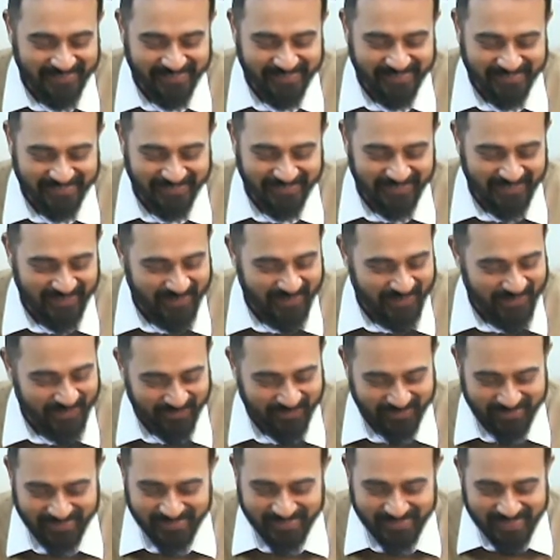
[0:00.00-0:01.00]

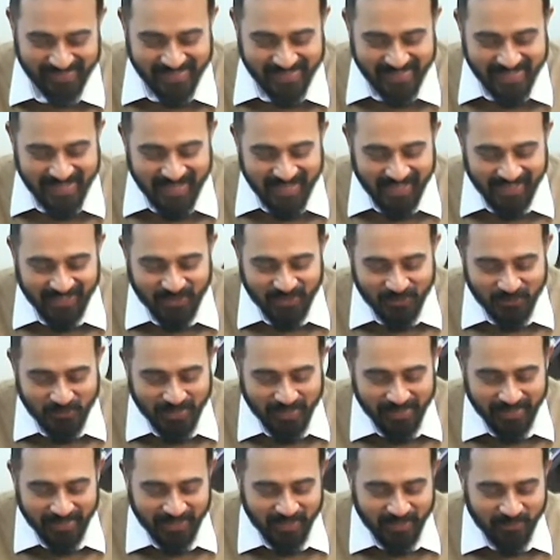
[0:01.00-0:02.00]
Or do I
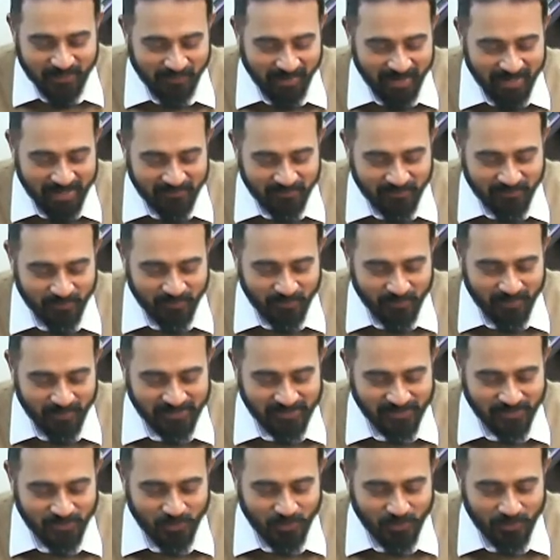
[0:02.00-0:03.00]
get a wife who has
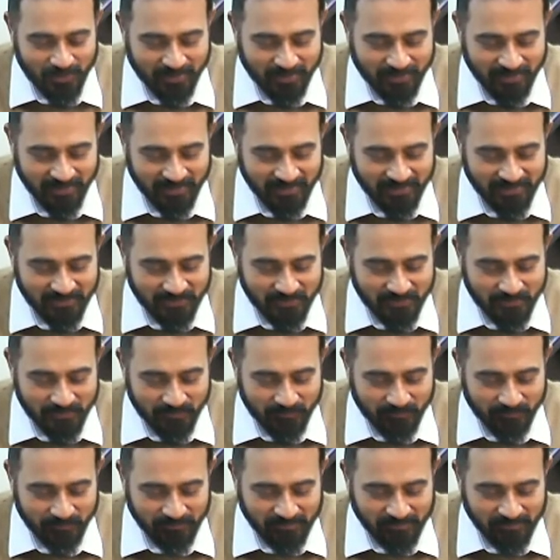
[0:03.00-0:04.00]
low return
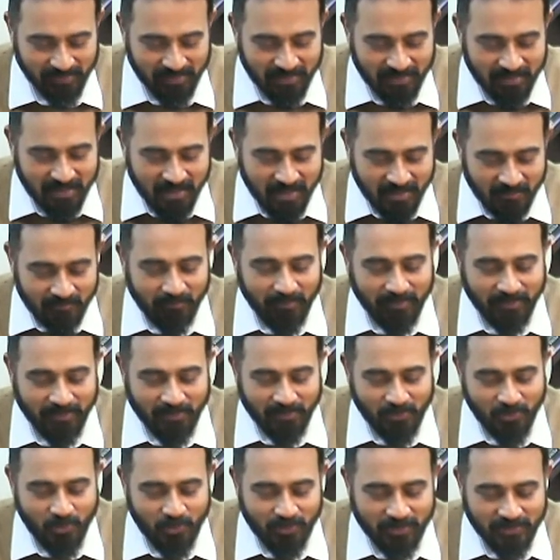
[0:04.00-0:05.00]
but
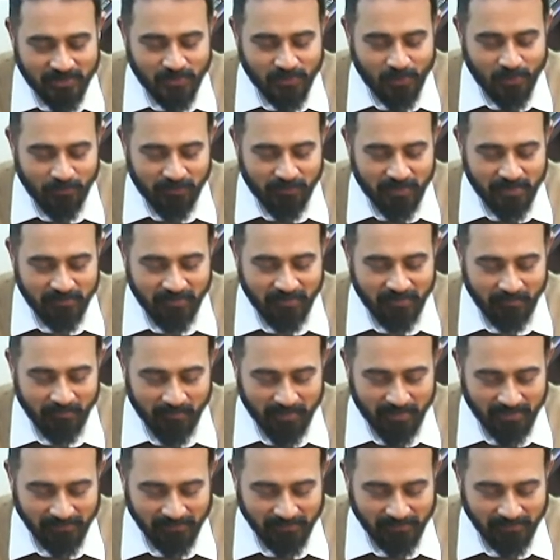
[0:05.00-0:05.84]
low risk of leaving me?